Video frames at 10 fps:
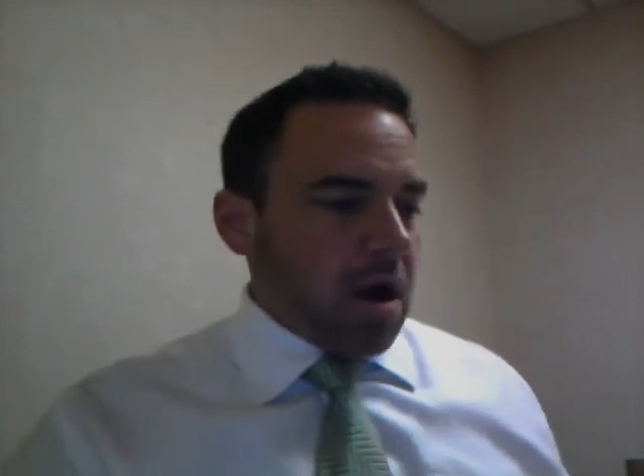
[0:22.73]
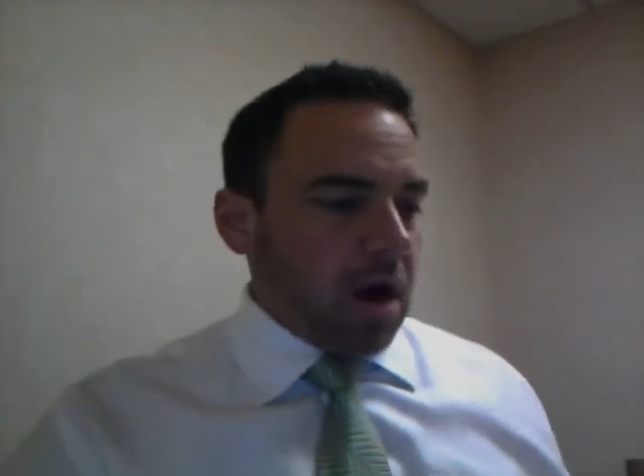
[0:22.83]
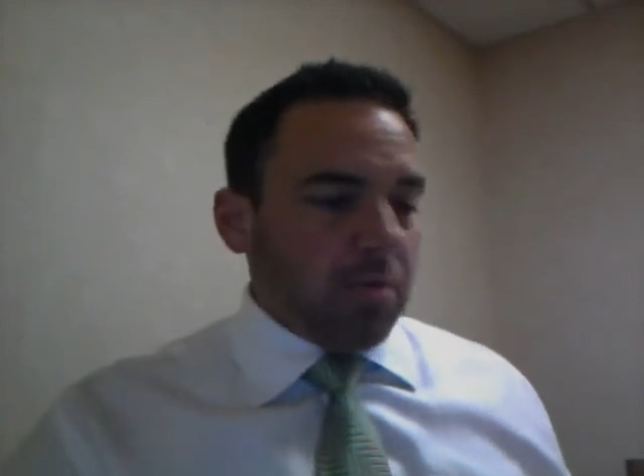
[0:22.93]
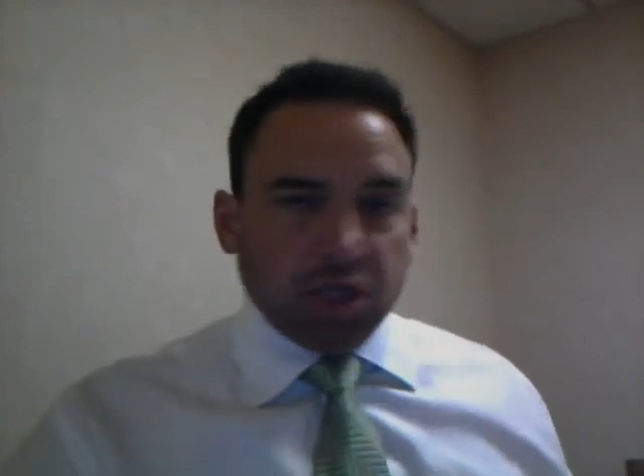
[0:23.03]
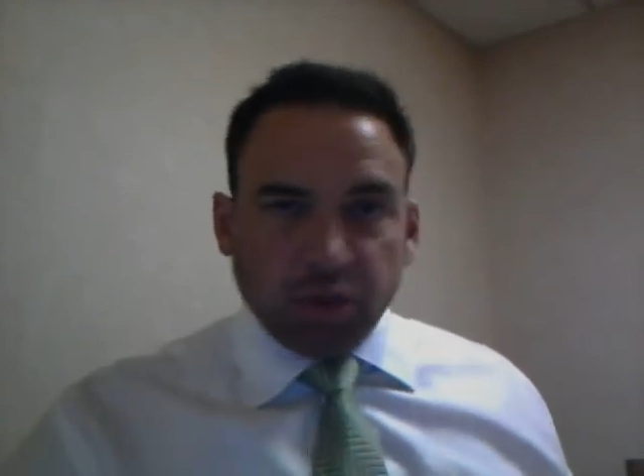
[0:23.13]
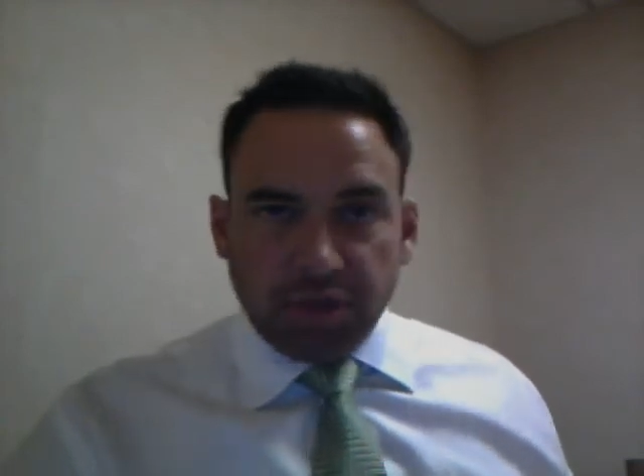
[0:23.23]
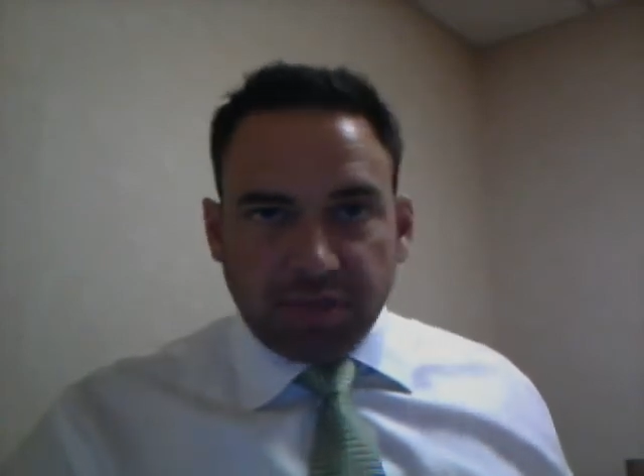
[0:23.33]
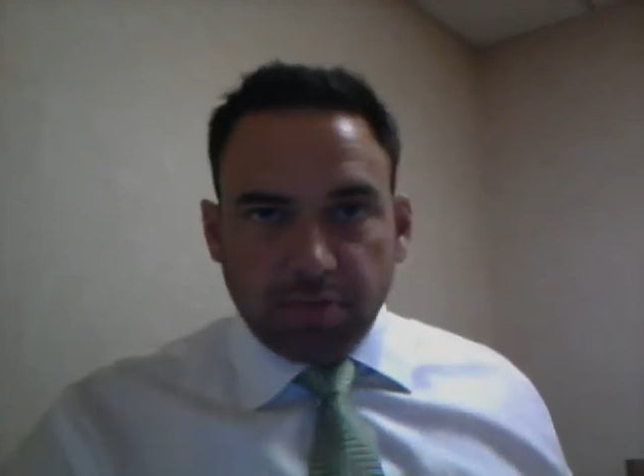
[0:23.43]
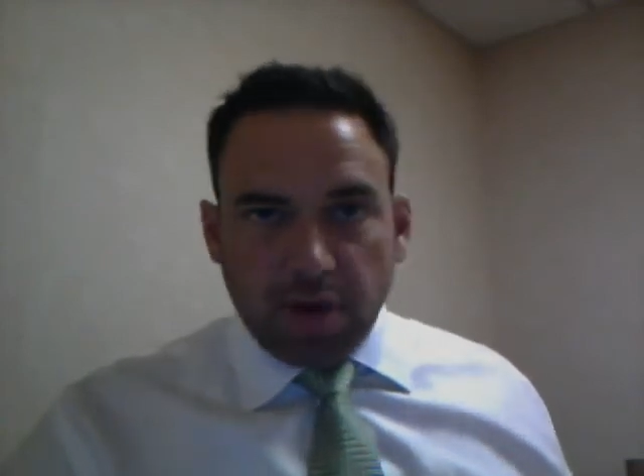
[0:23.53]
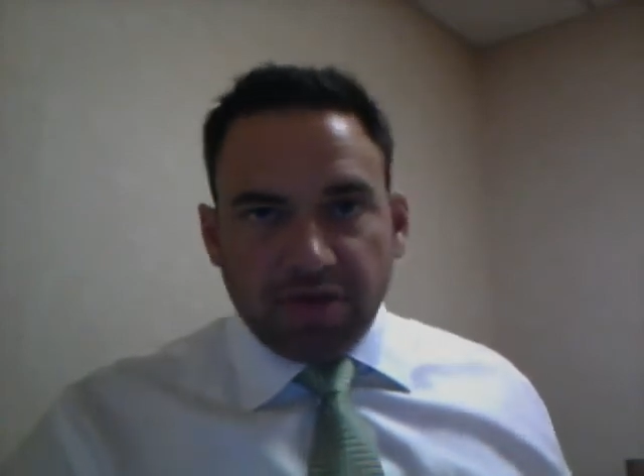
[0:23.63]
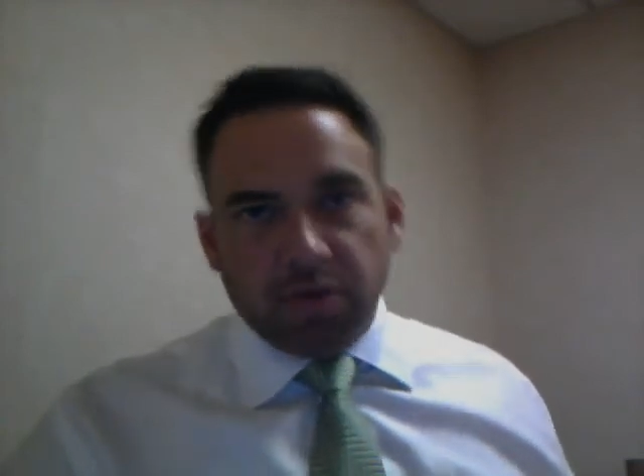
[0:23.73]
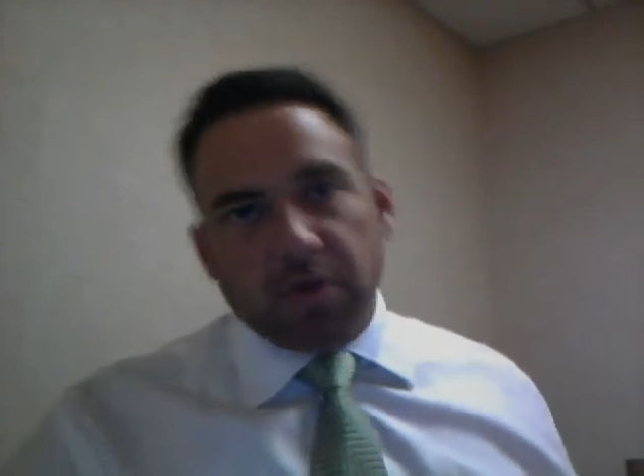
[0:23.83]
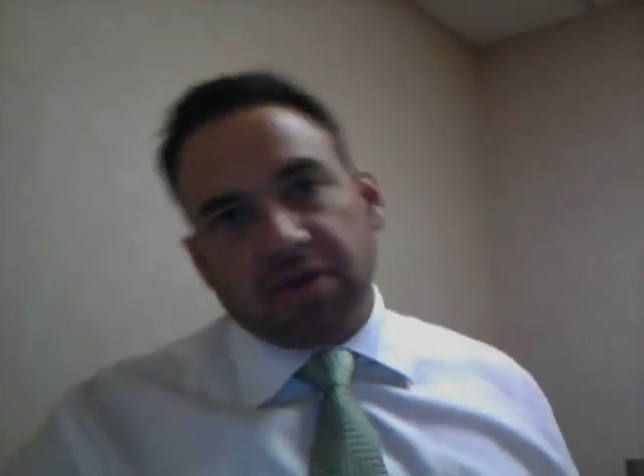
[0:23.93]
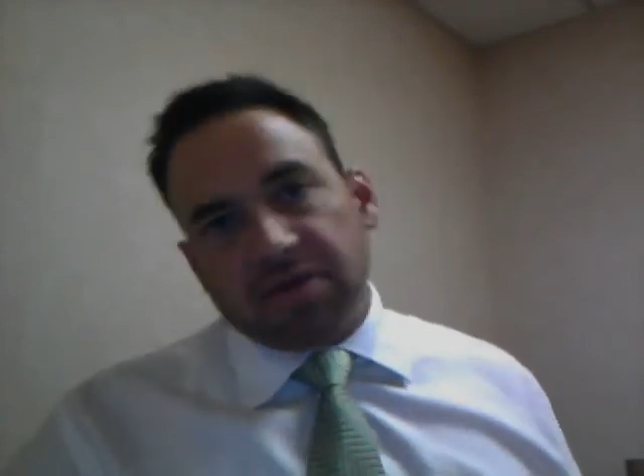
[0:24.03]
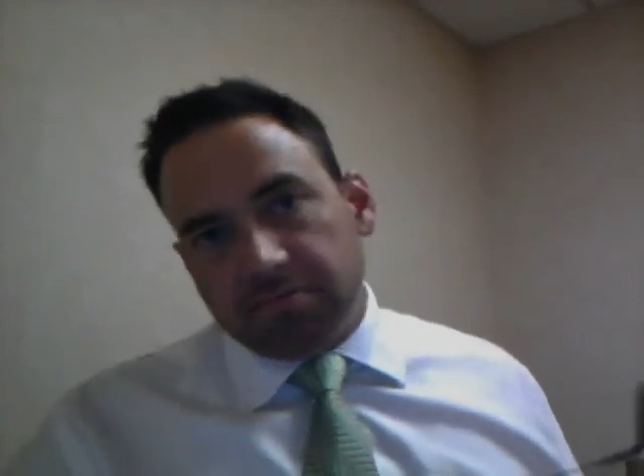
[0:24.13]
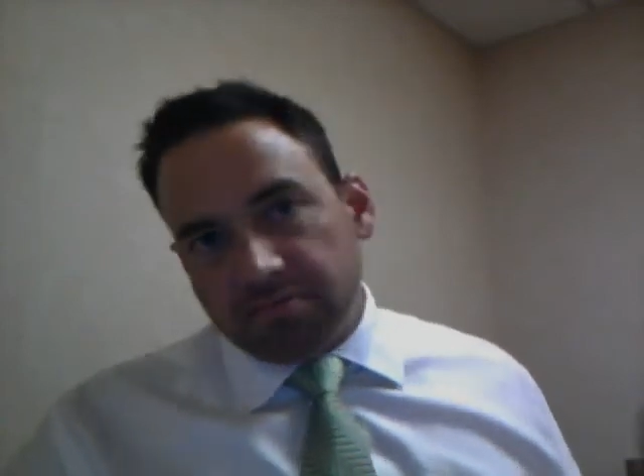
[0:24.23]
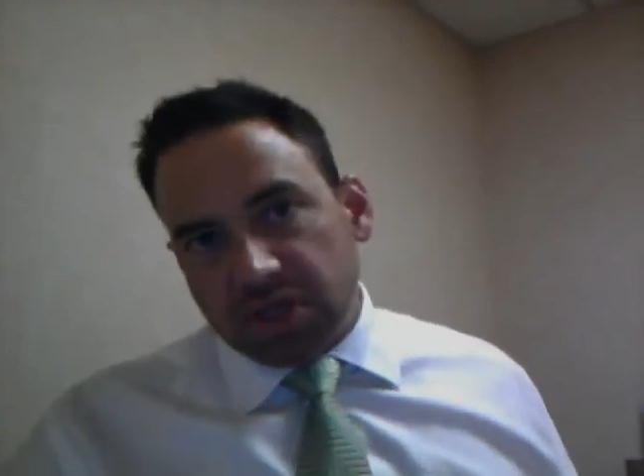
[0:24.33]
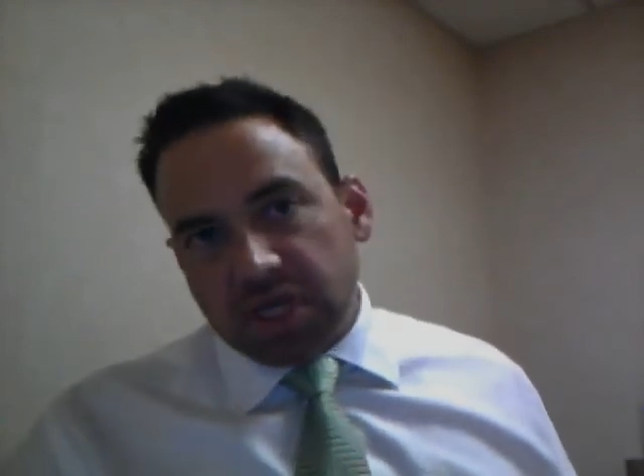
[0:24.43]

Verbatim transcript: our most recent month with the